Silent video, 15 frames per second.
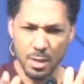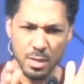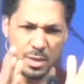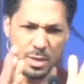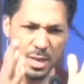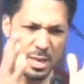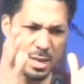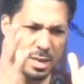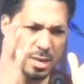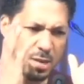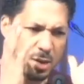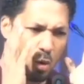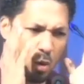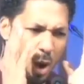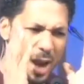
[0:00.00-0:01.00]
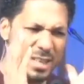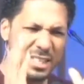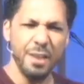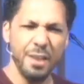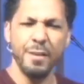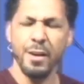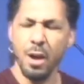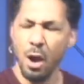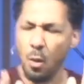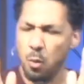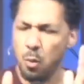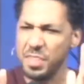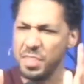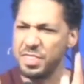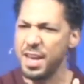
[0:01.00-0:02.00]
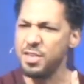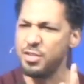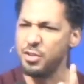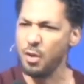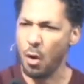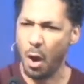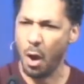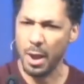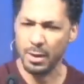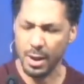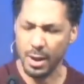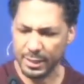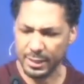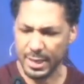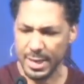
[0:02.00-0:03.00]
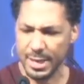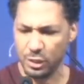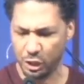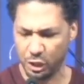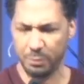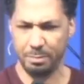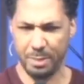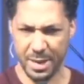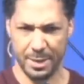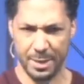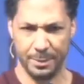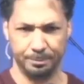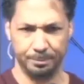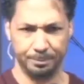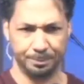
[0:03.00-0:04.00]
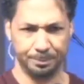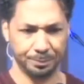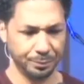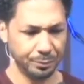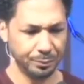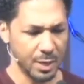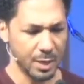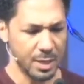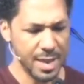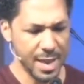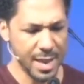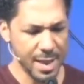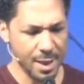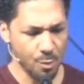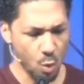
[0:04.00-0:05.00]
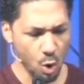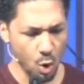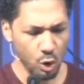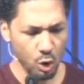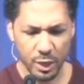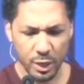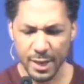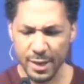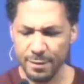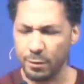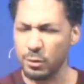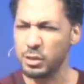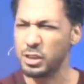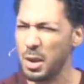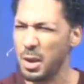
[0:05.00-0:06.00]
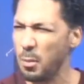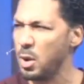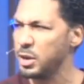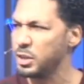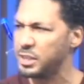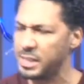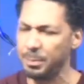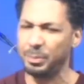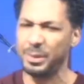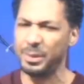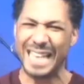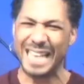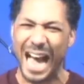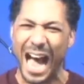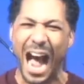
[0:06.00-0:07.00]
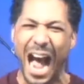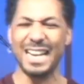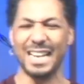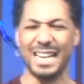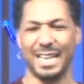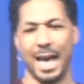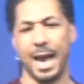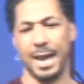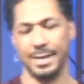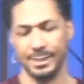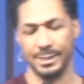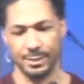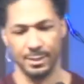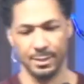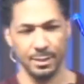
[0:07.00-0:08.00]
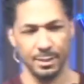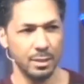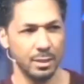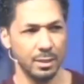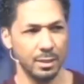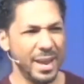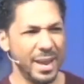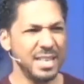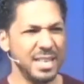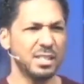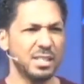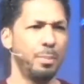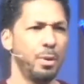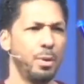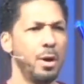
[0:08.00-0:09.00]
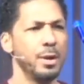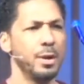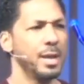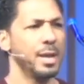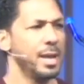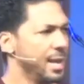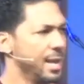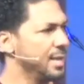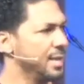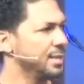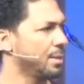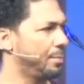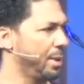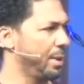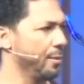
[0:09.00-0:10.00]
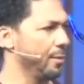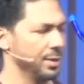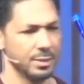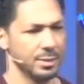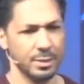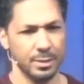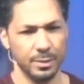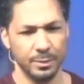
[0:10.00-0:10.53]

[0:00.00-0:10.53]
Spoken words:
the criteria of what they thought a king should be. They were looking for someone simply to idolize based upon his appearance.